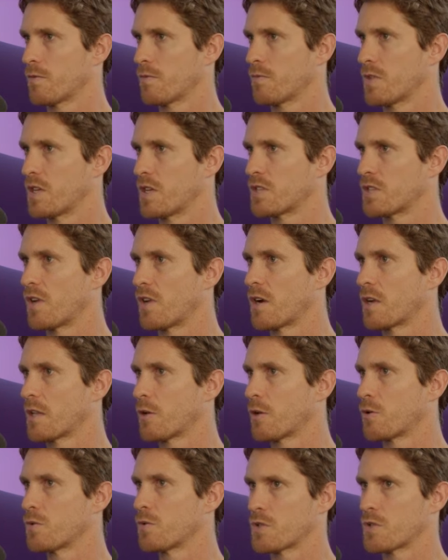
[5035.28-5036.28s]
There's very
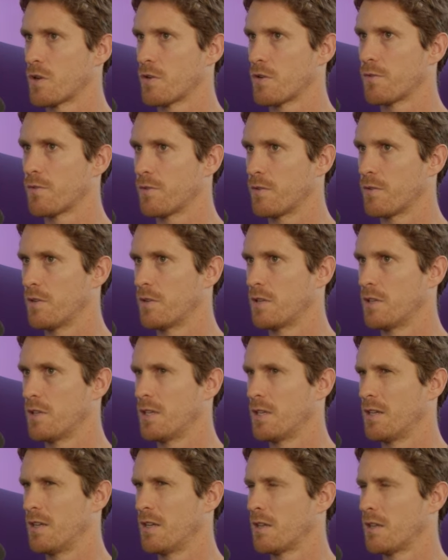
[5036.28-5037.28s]
little sort of
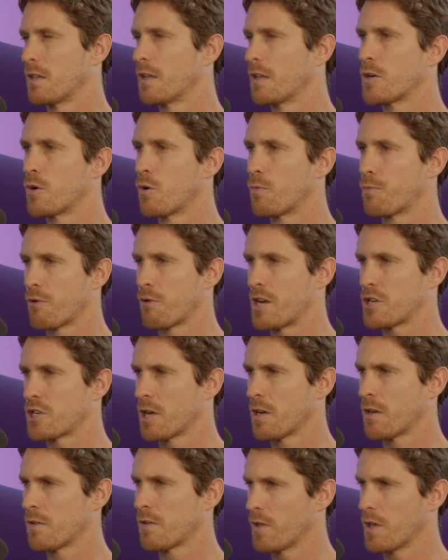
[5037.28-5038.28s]
legal
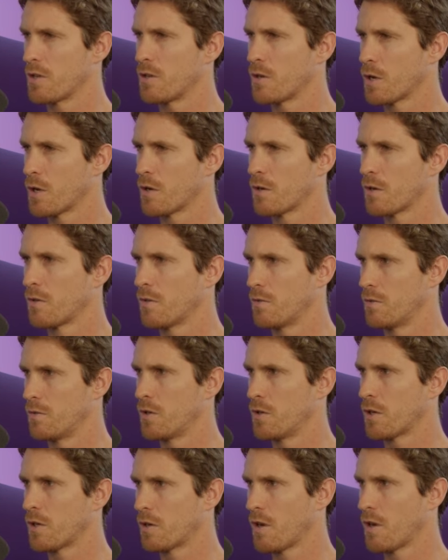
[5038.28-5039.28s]
pressure that you
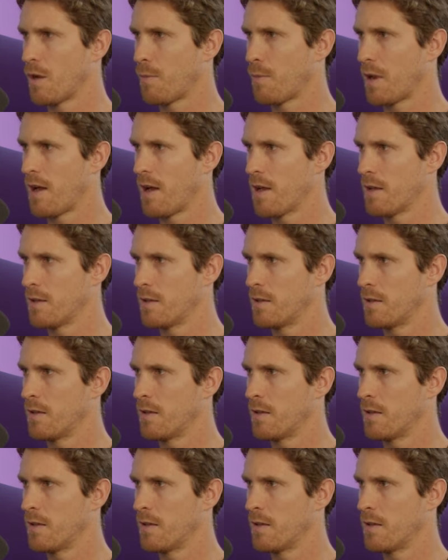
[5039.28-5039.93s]
can apply.